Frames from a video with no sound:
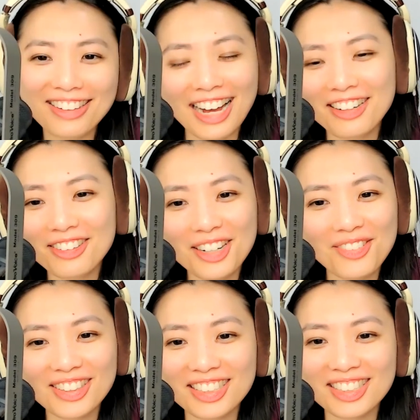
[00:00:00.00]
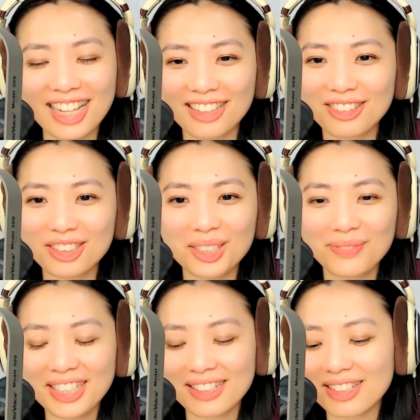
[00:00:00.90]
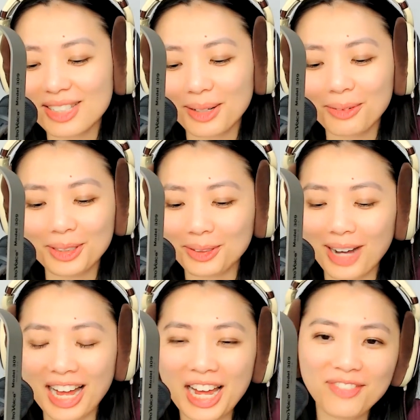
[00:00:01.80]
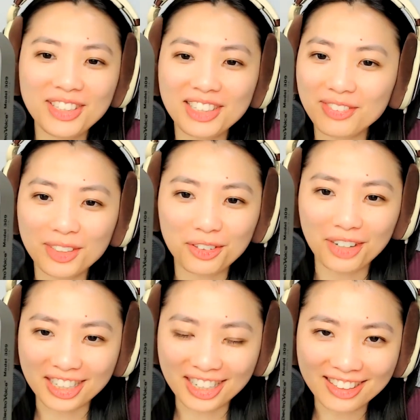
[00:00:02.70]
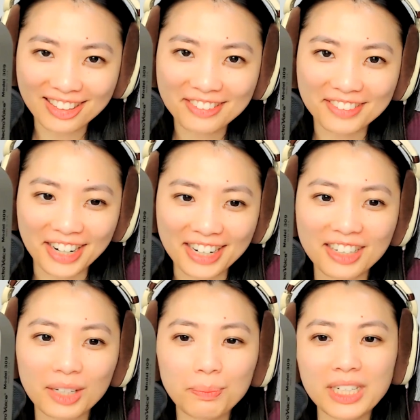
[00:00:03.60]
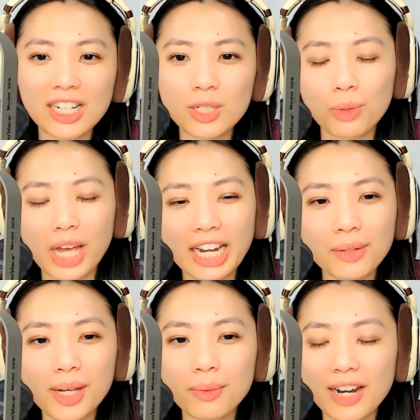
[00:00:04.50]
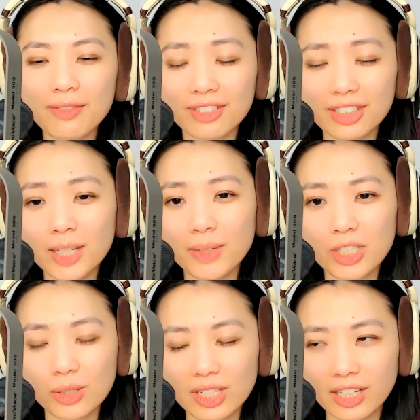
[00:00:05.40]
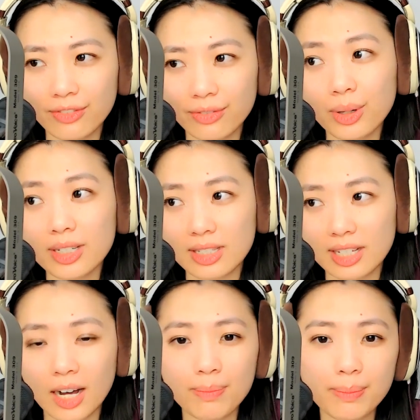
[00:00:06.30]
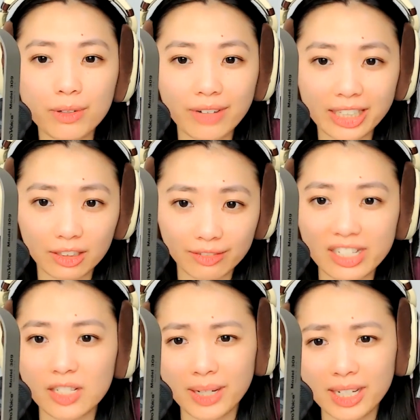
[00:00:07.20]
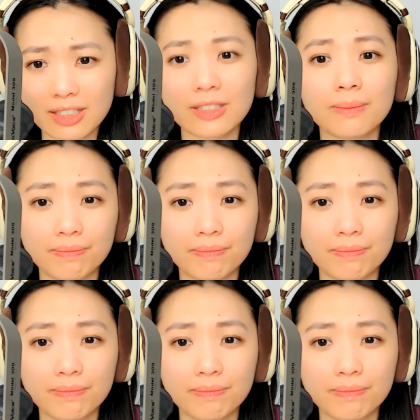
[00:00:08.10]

don't. I don't know what the standard should be. It's so new. I haven't given credit, right? Because anyway, what I've really been using it for is to help people write their resumes.